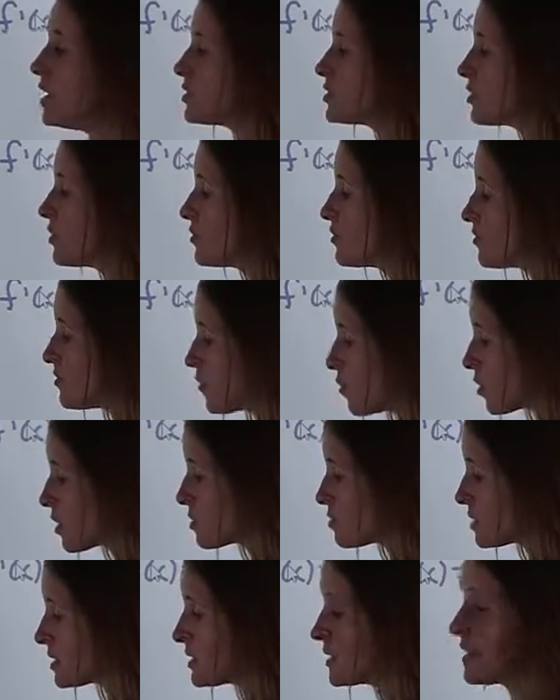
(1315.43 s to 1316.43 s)
So
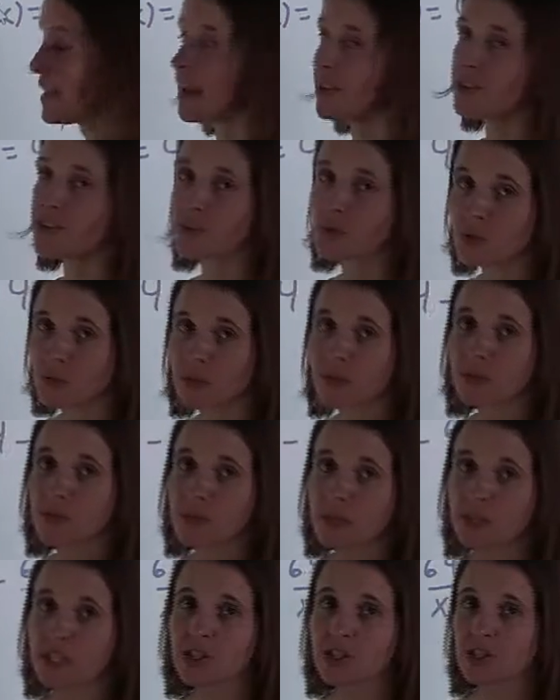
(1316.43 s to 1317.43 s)
formally, and your work
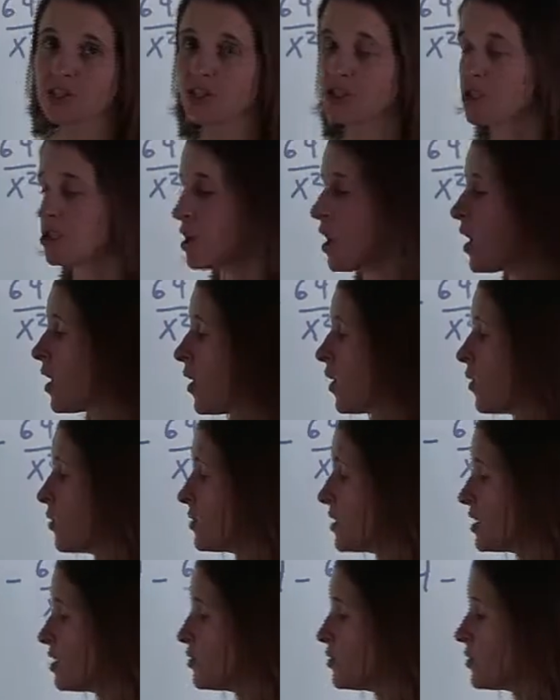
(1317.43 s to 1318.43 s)
really should show
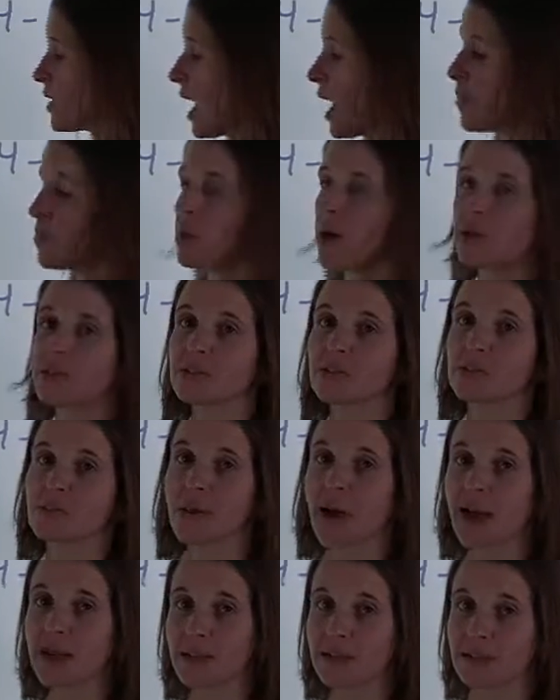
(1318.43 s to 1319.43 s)
that you got plus or
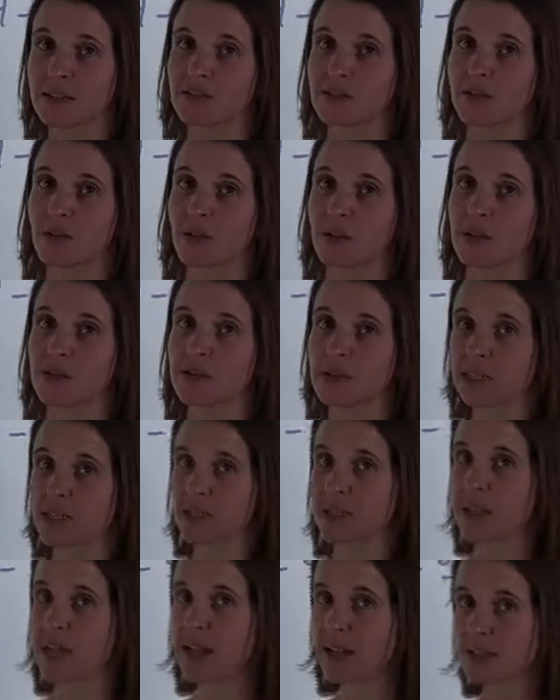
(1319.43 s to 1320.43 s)
minus 4,
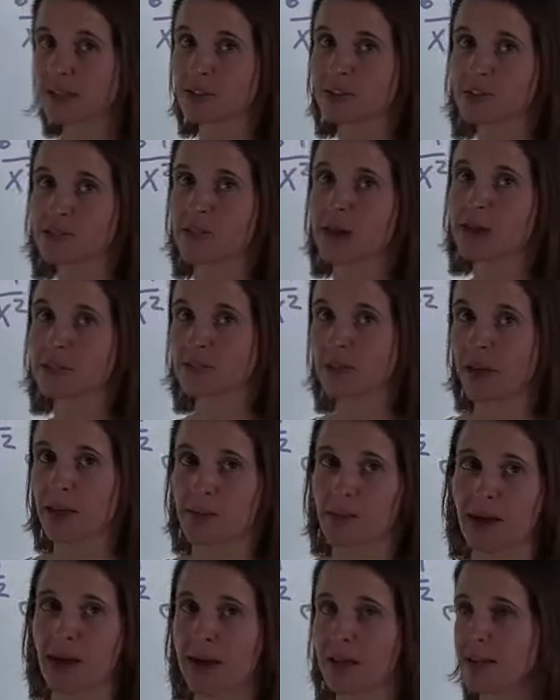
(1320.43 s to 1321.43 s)
because that is correct
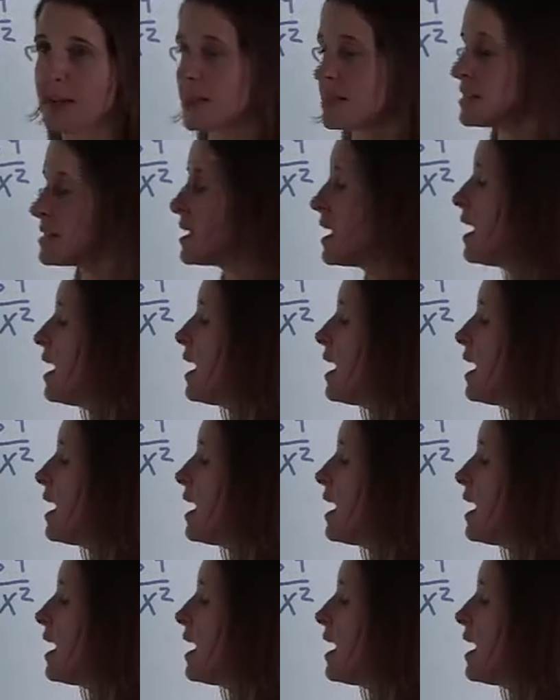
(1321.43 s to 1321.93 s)
mathematics.